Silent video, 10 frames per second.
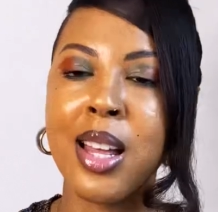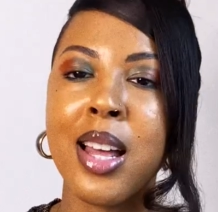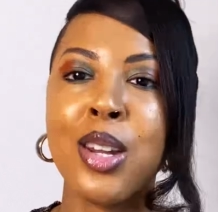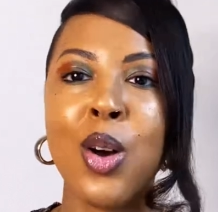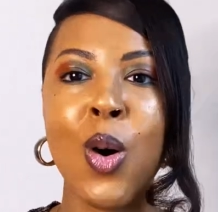
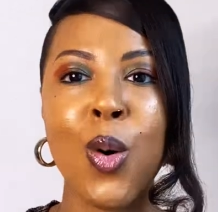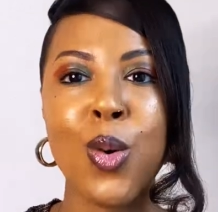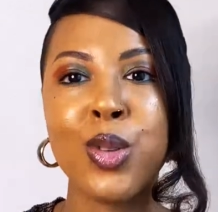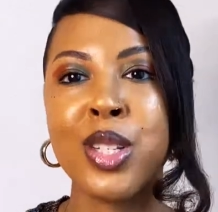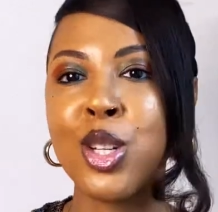in the whole
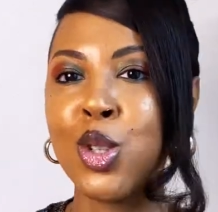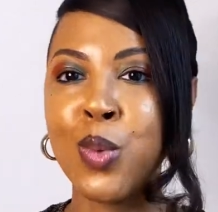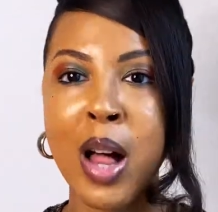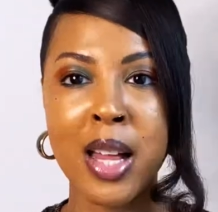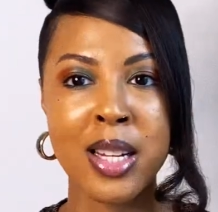
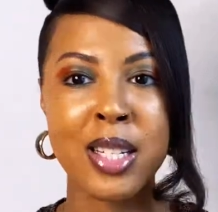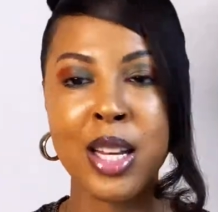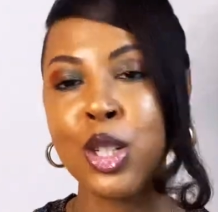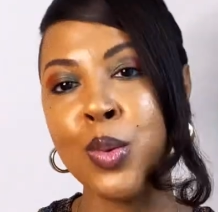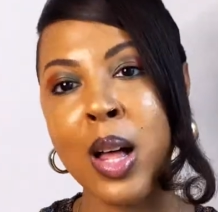sensuality,
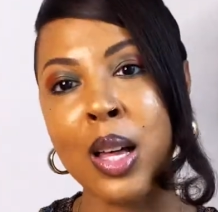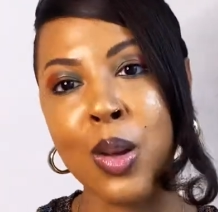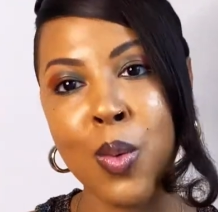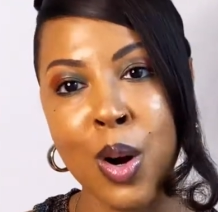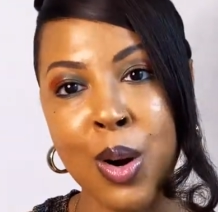sexuality
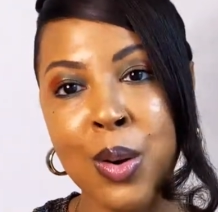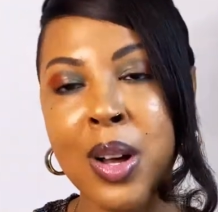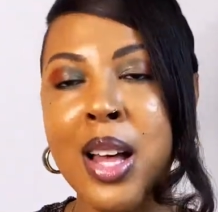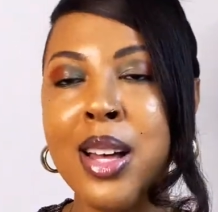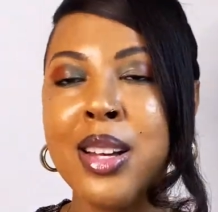world.
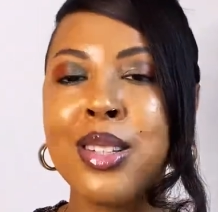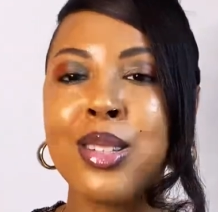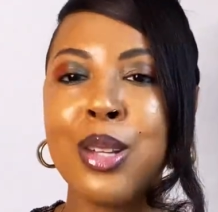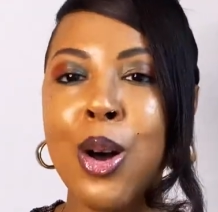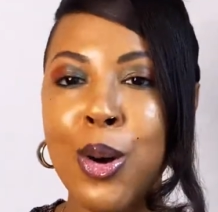
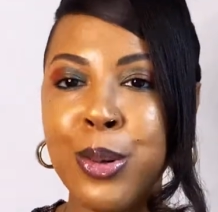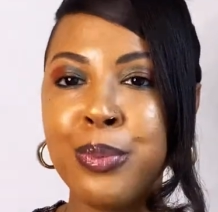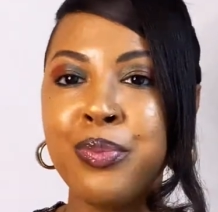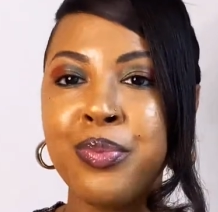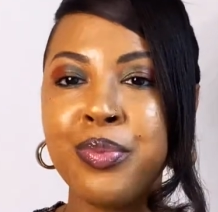So
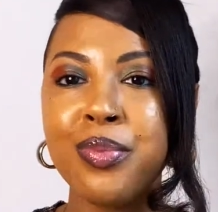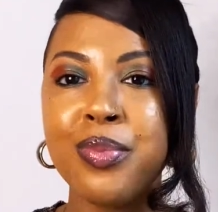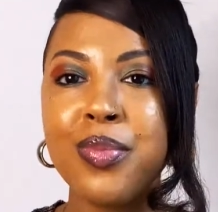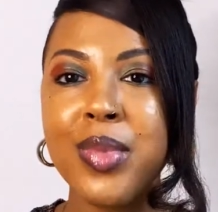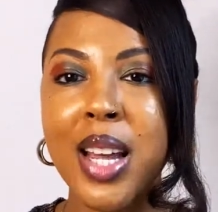
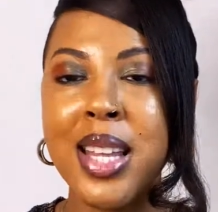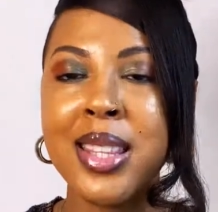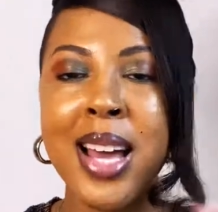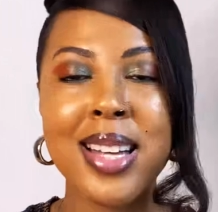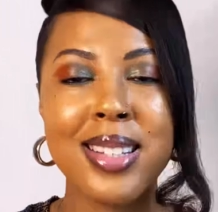
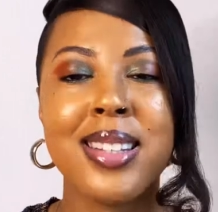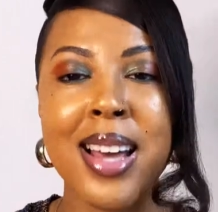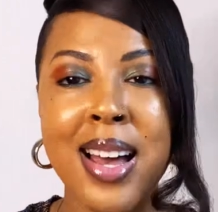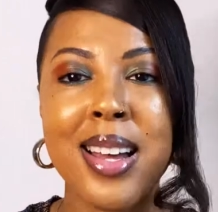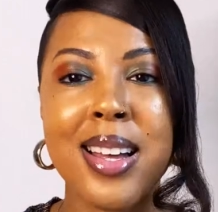that's
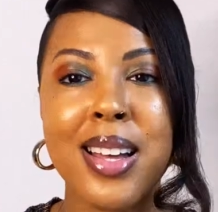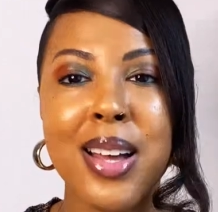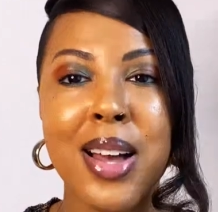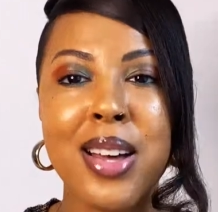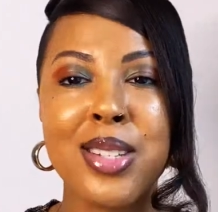that.
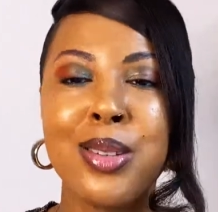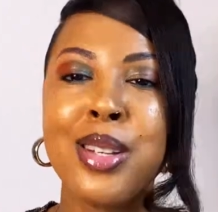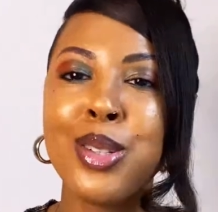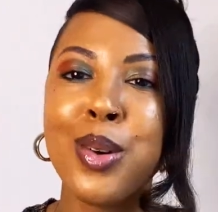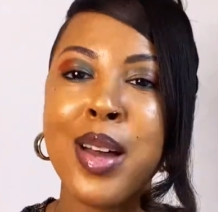So
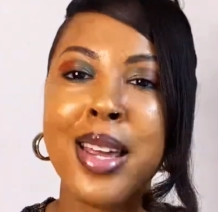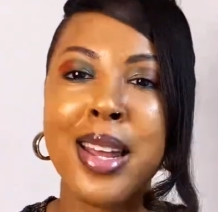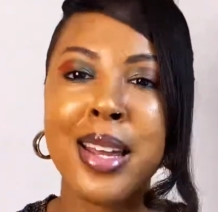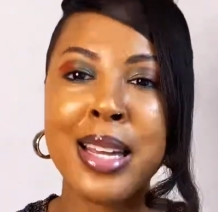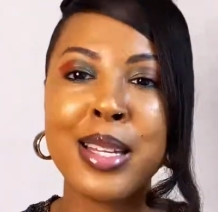let's go ahead
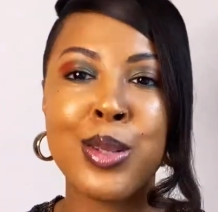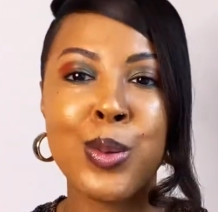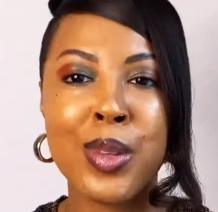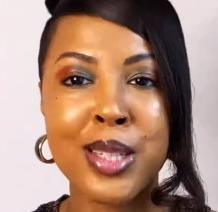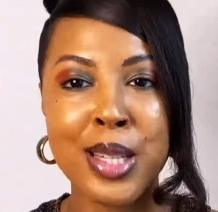and get into
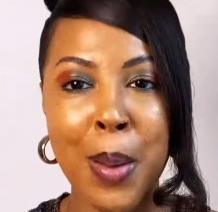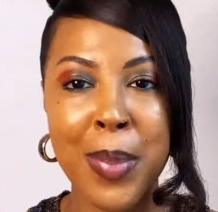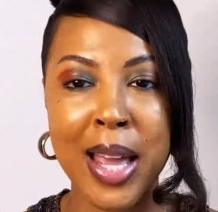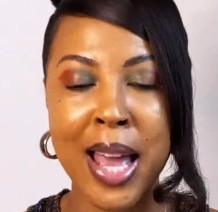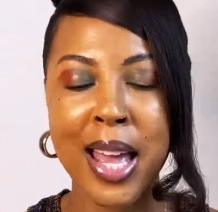the topic
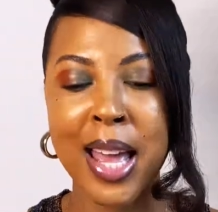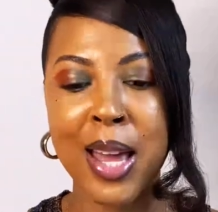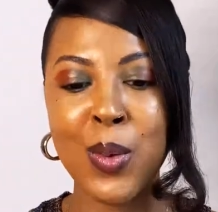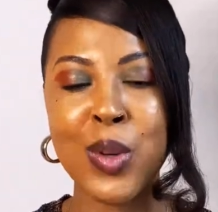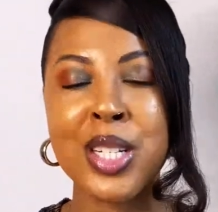at
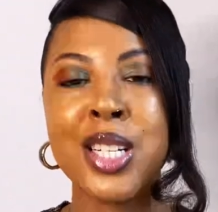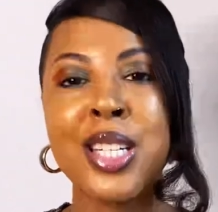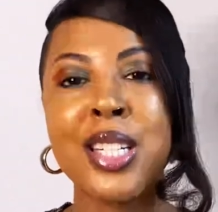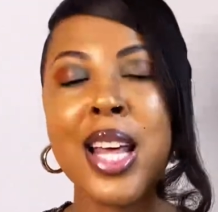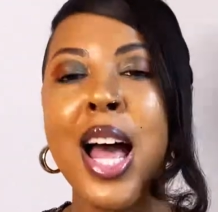hand, which is
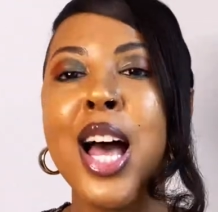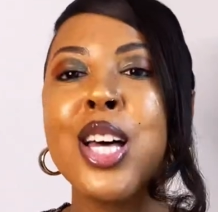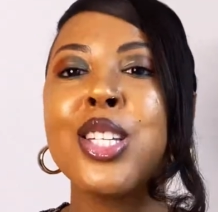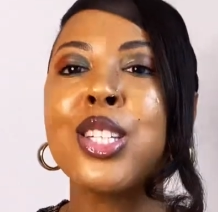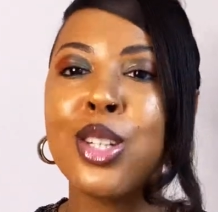
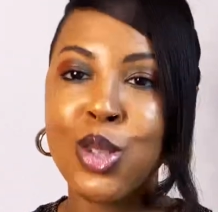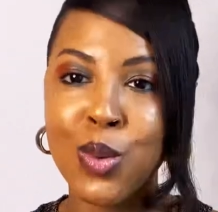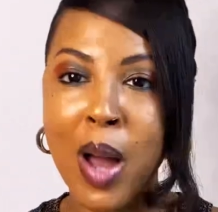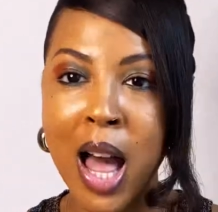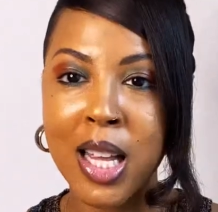
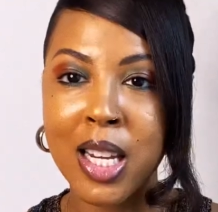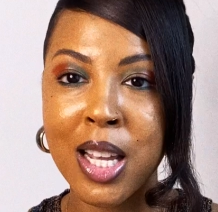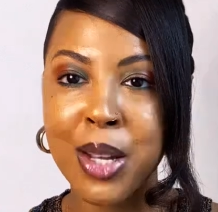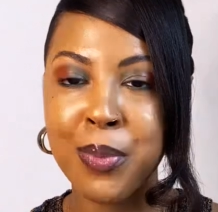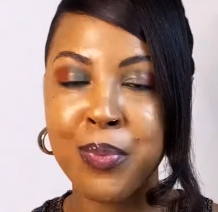sensuality